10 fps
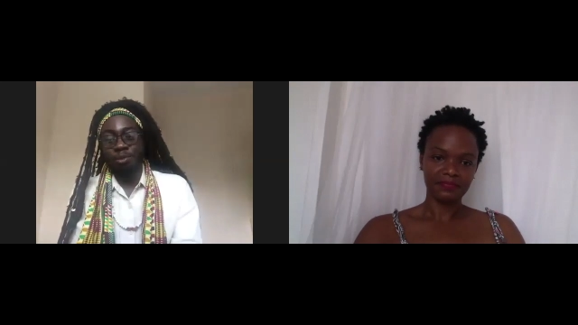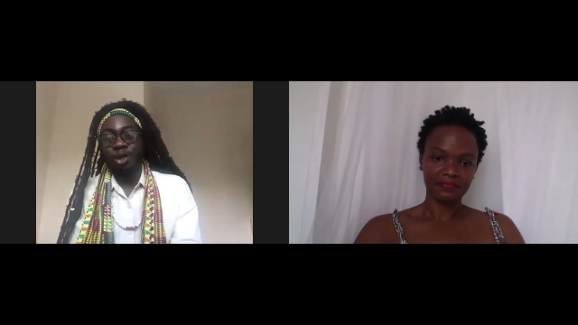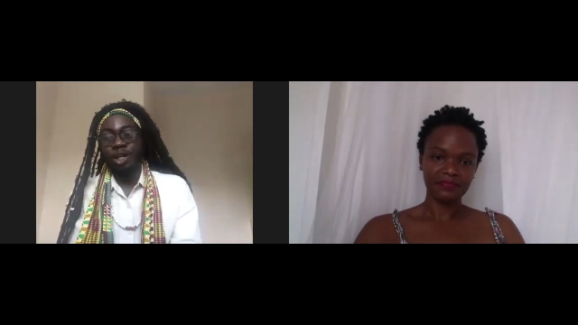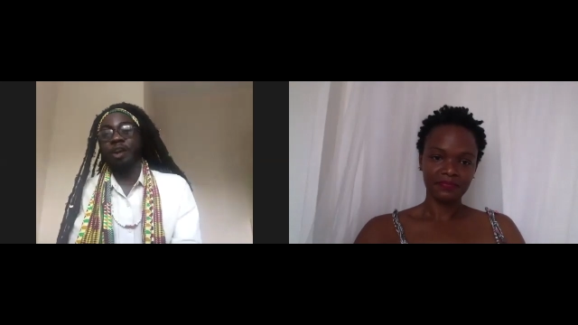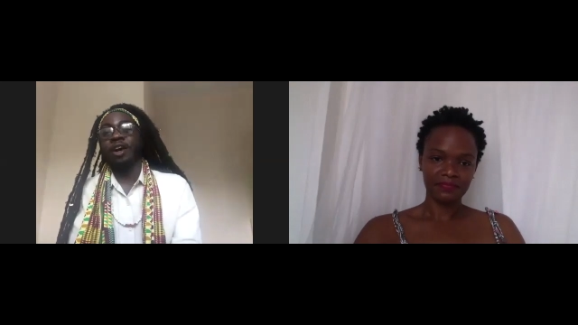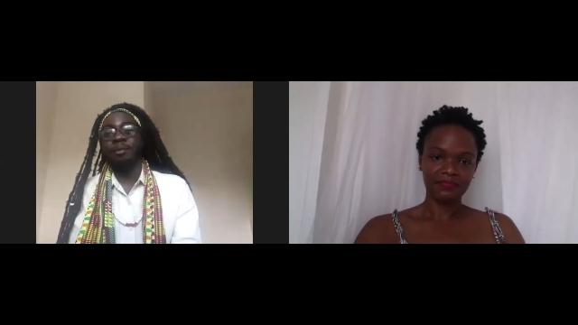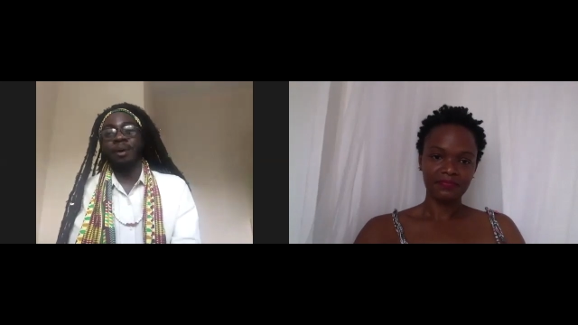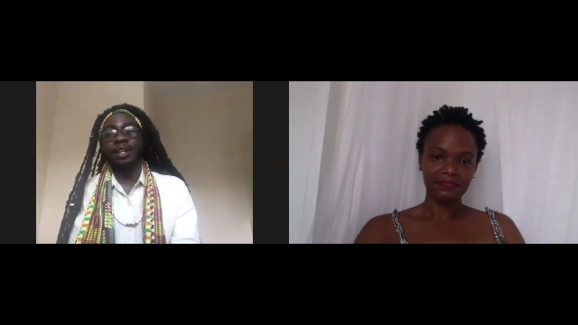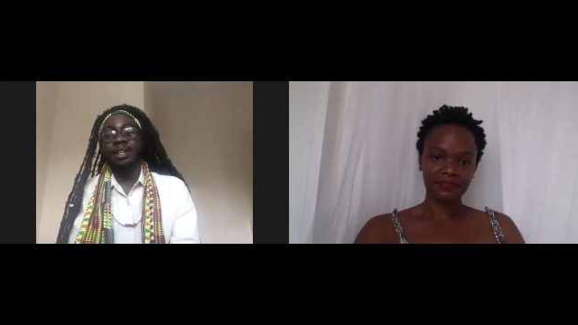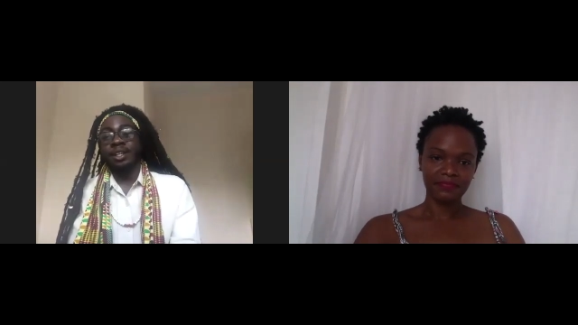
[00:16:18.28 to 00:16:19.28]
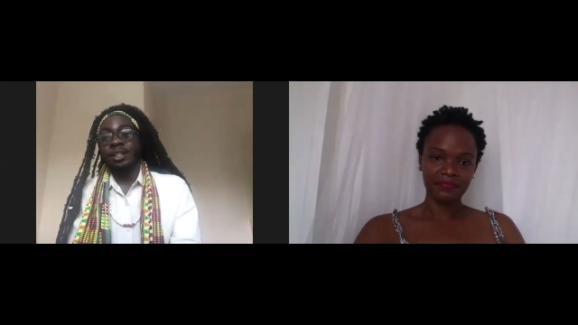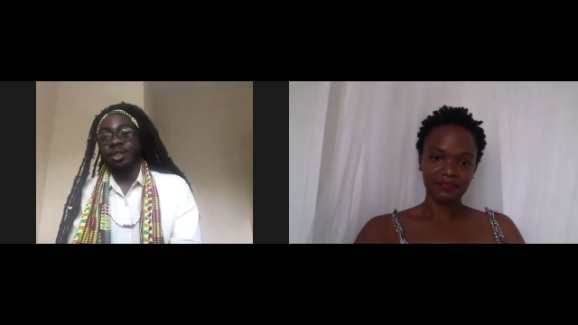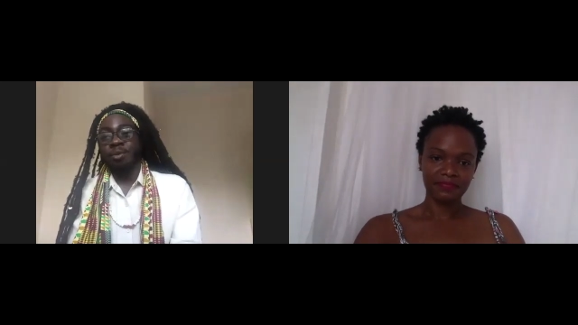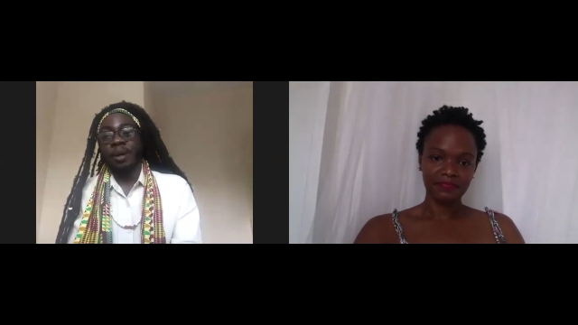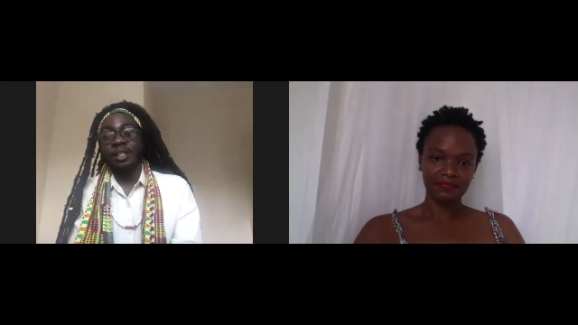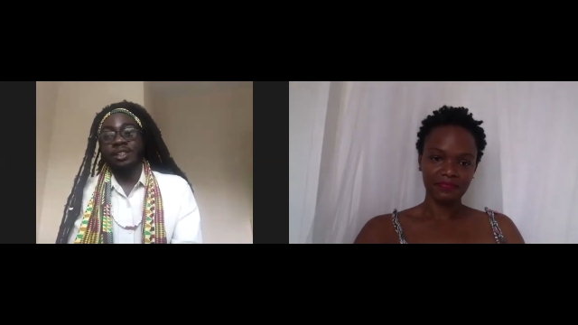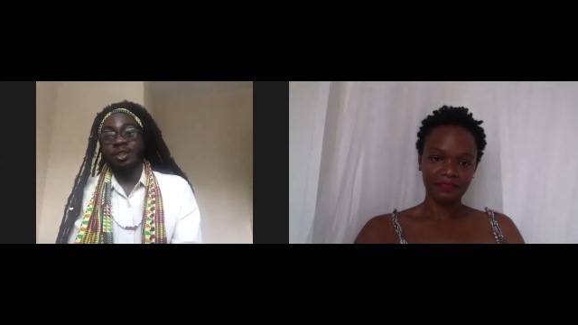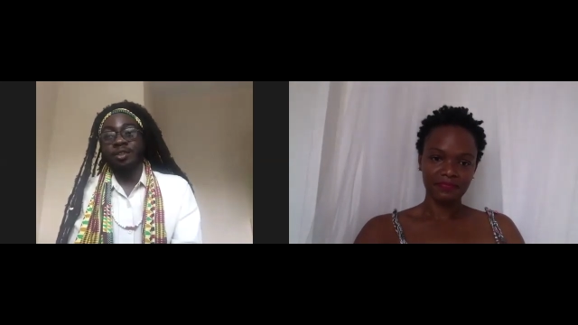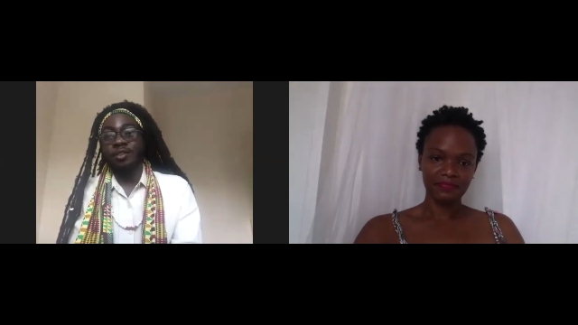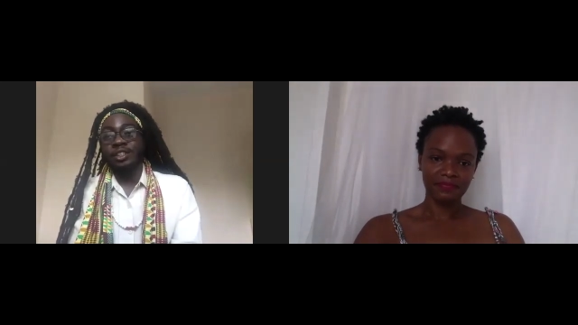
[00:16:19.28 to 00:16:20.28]
Speaker 1: earlier on, like, the past
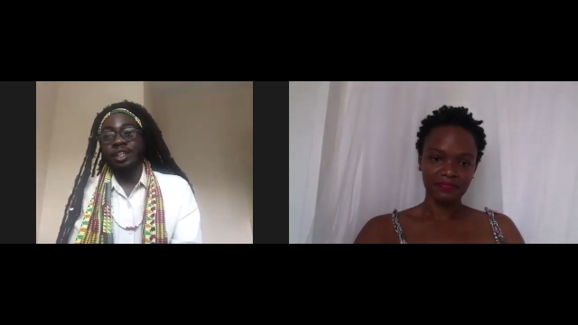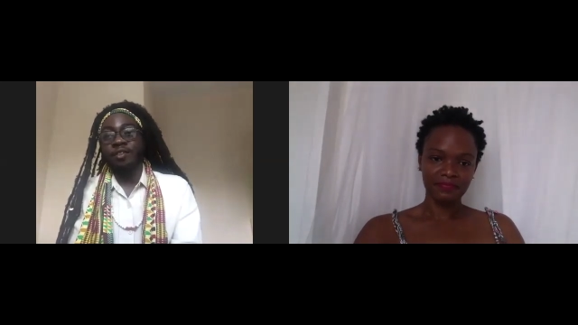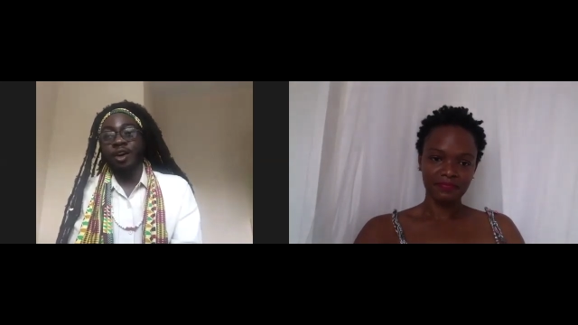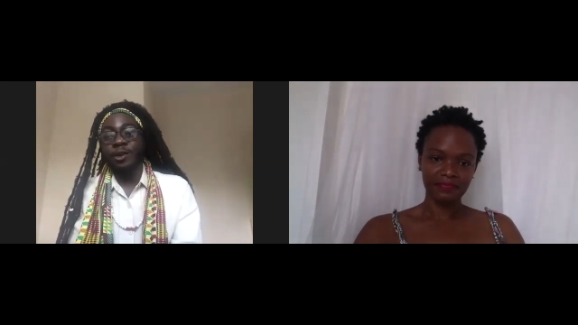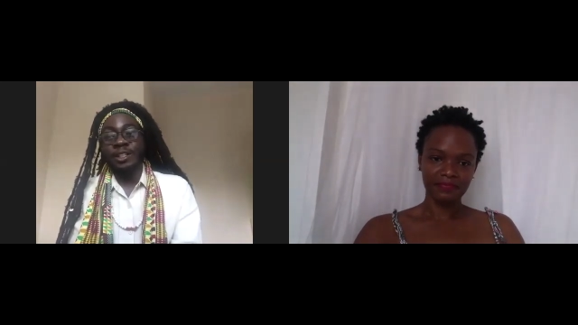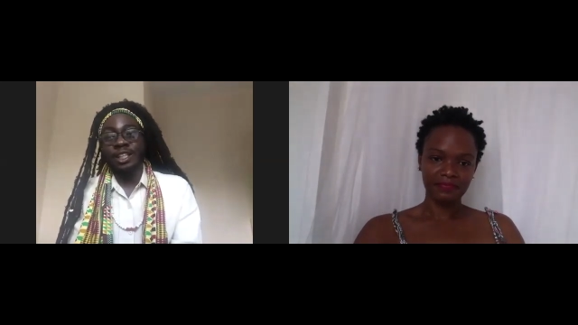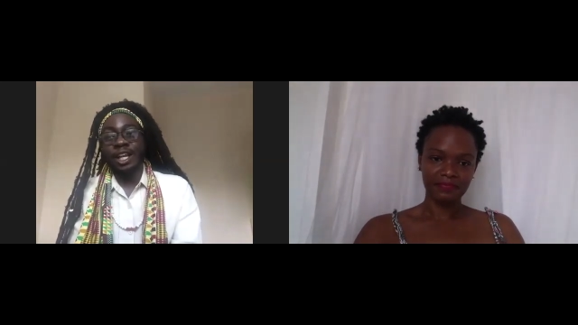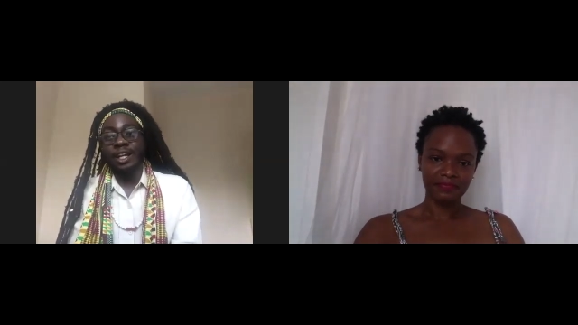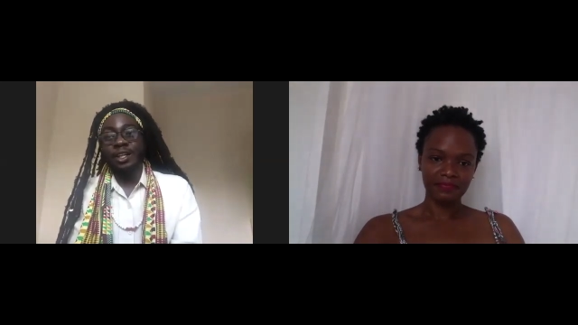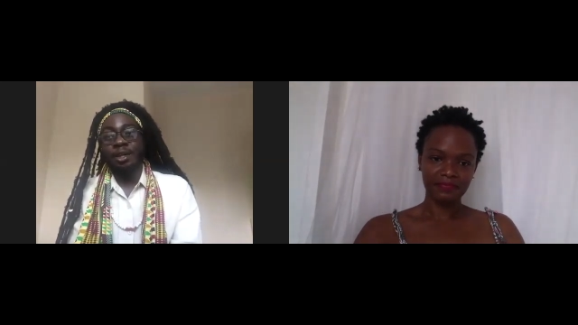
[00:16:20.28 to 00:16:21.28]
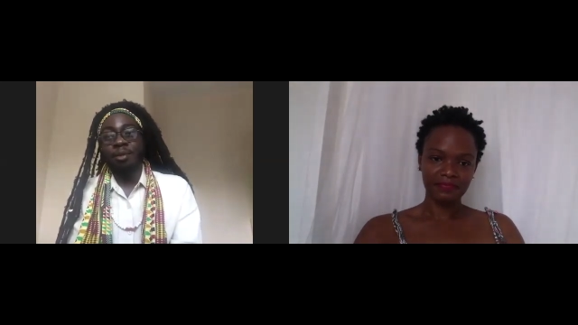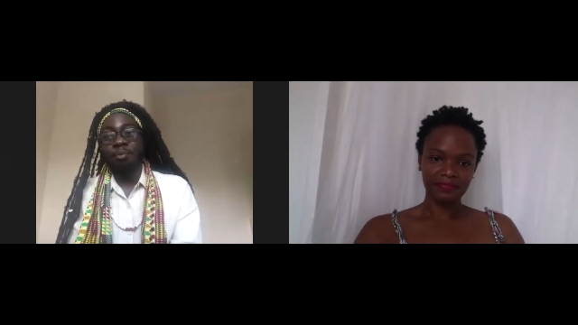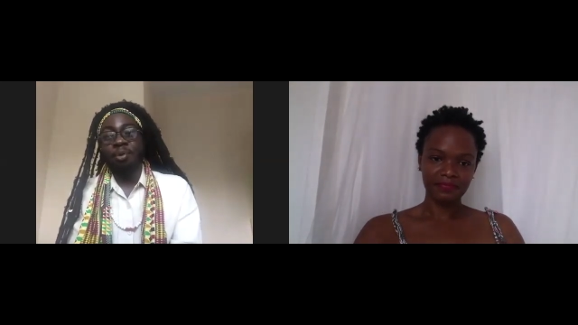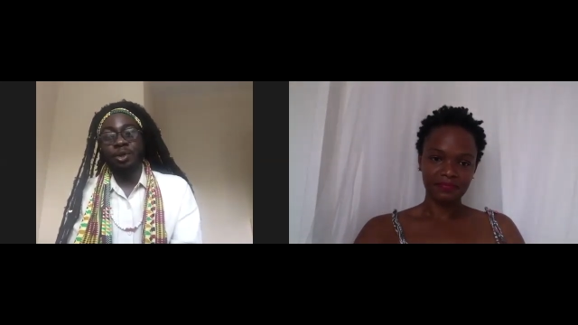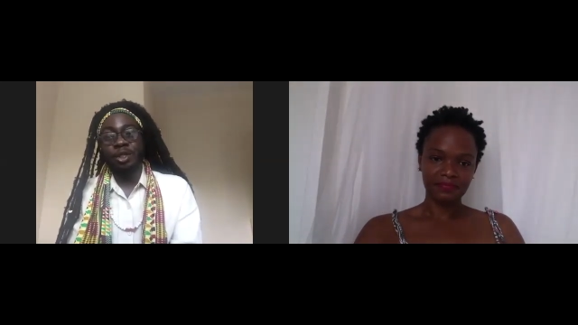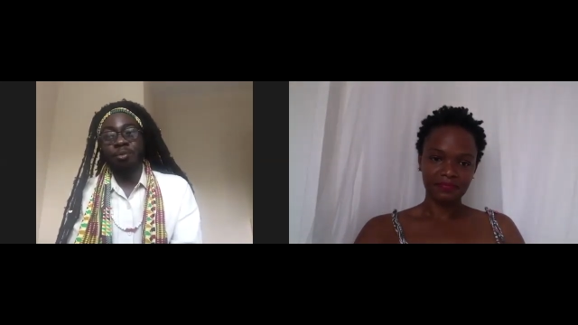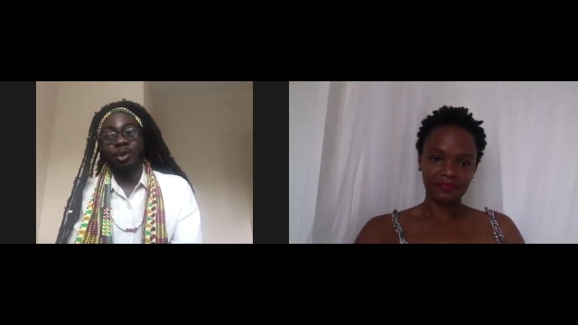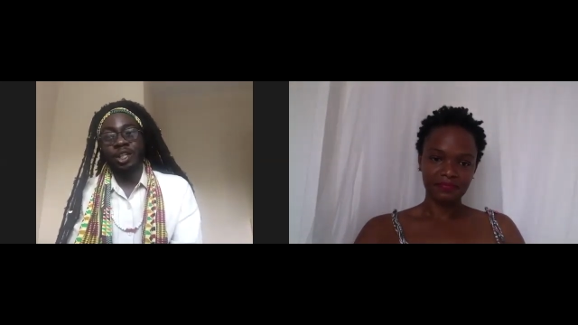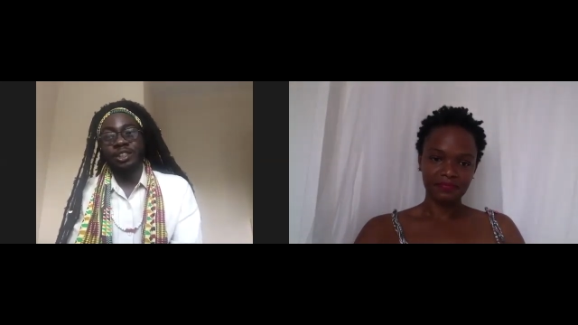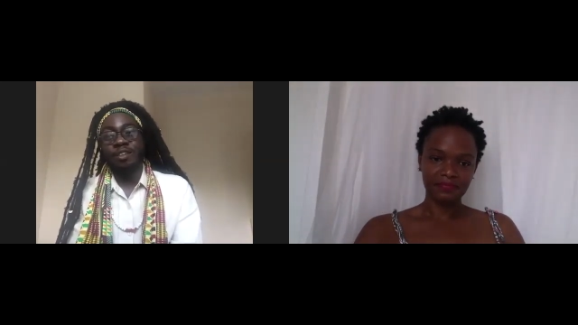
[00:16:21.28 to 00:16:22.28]
girlfriends have always like implored the
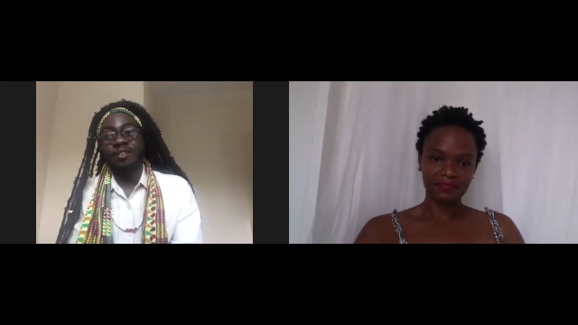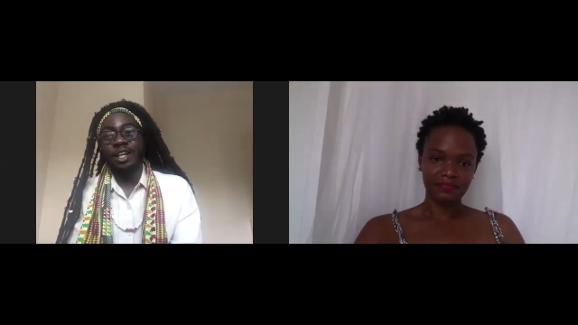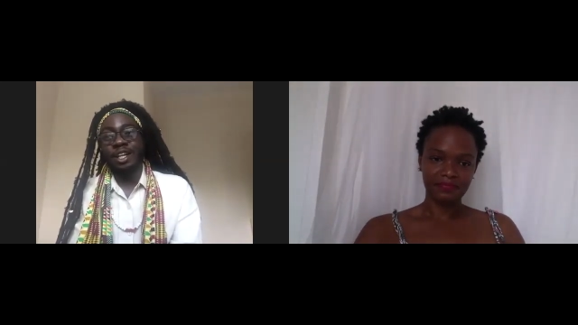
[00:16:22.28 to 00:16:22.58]
importance of that,